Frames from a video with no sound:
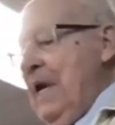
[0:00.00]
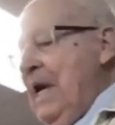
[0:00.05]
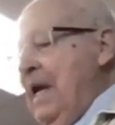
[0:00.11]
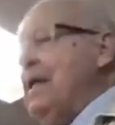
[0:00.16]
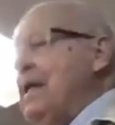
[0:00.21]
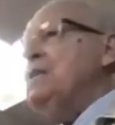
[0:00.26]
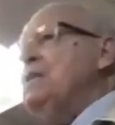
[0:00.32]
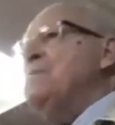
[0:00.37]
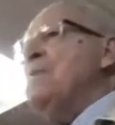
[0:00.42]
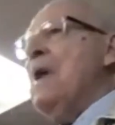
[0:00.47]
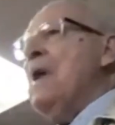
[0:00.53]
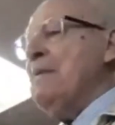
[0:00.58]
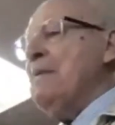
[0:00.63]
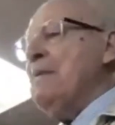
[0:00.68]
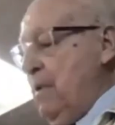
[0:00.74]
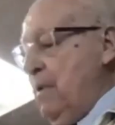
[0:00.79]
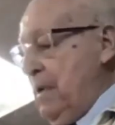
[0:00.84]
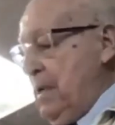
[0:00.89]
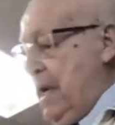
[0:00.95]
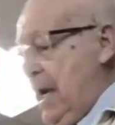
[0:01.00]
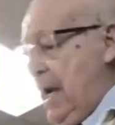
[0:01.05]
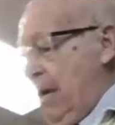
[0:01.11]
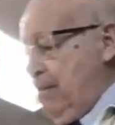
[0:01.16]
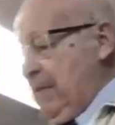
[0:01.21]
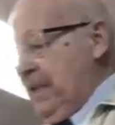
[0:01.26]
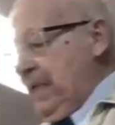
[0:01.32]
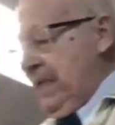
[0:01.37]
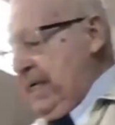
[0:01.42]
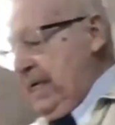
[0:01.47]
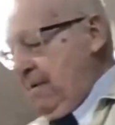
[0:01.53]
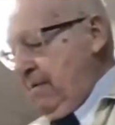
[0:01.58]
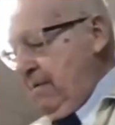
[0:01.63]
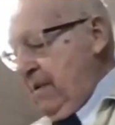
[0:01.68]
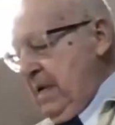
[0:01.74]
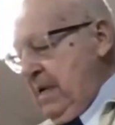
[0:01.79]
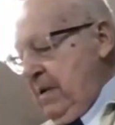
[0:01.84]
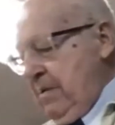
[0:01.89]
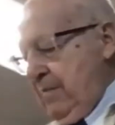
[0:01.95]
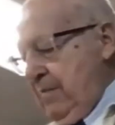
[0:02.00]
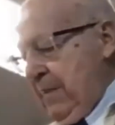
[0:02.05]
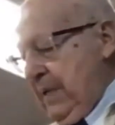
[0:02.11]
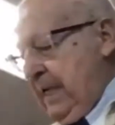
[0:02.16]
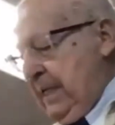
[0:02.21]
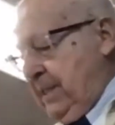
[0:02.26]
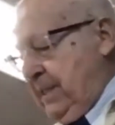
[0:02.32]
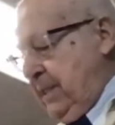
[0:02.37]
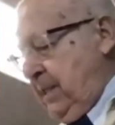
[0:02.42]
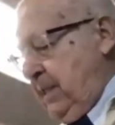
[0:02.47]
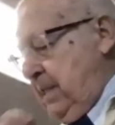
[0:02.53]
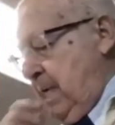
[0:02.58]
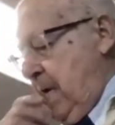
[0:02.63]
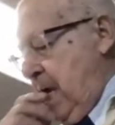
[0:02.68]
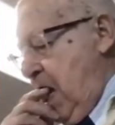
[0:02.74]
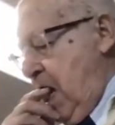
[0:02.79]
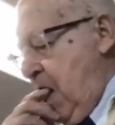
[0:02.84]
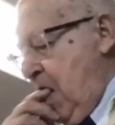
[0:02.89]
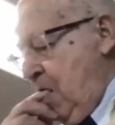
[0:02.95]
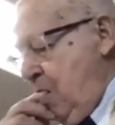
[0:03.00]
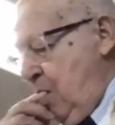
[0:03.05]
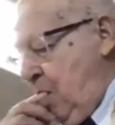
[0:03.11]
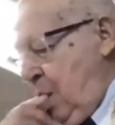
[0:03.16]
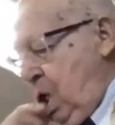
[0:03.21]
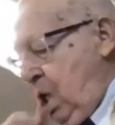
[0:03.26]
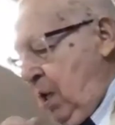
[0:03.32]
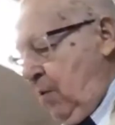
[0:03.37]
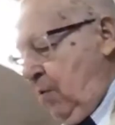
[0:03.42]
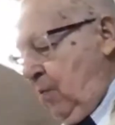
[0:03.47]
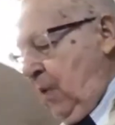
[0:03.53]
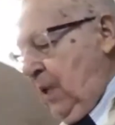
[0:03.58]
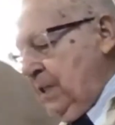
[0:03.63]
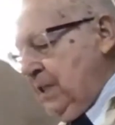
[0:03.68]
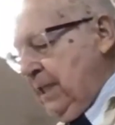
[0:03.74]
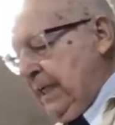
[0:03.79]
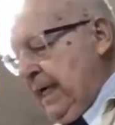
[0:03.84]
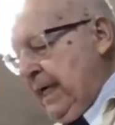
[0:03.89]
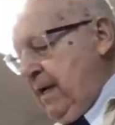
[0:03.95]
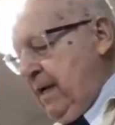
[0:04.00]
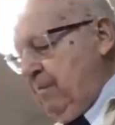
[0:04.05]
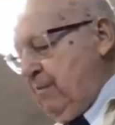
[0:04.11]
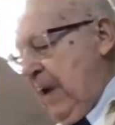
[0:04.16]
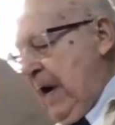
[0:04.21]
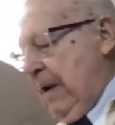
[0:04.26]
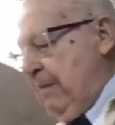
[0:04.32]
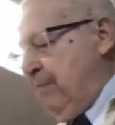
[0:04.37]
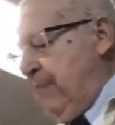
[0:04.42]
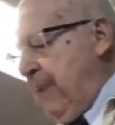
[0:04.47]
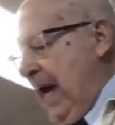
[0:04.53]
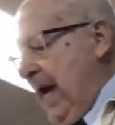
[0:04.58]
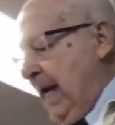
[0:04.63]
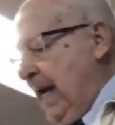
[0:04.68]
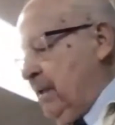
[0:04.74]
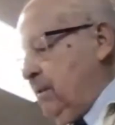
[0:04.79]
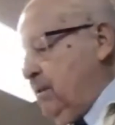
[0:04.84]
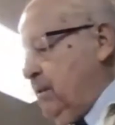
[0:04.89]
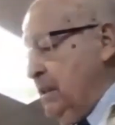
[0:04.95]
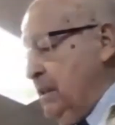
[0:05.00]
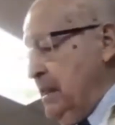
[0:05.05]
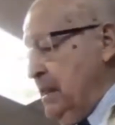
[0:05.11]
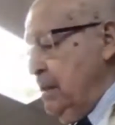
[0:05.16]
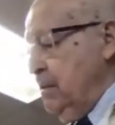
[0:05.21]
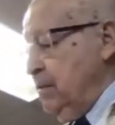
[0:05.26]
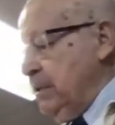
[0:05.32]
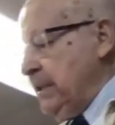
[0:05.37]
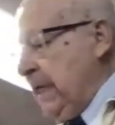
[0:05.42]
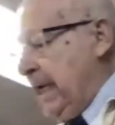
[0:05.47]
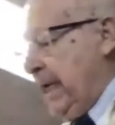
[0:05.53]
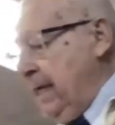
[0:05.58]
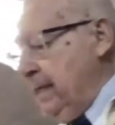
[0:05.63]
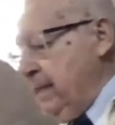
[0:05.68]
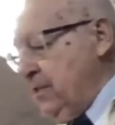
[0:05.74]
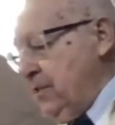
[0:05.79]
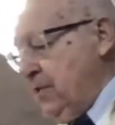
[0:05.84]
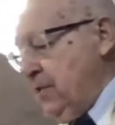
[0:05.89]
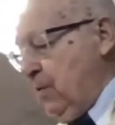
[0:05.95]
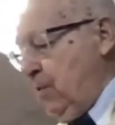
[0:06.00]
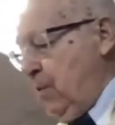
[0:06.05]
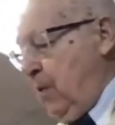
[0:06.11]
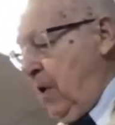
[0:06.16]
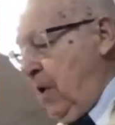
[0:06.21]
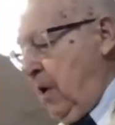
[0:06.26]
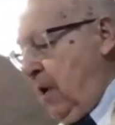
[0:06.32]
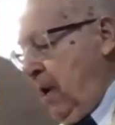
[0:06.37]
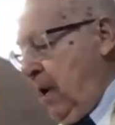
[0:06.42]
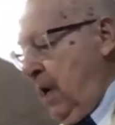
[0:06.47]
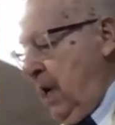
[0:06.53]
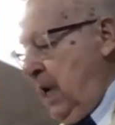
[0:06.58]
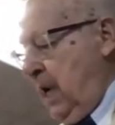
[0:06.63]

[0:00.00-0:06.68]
And that's probably what happened to him. But he said, uh, "Once again, my back was against the wall.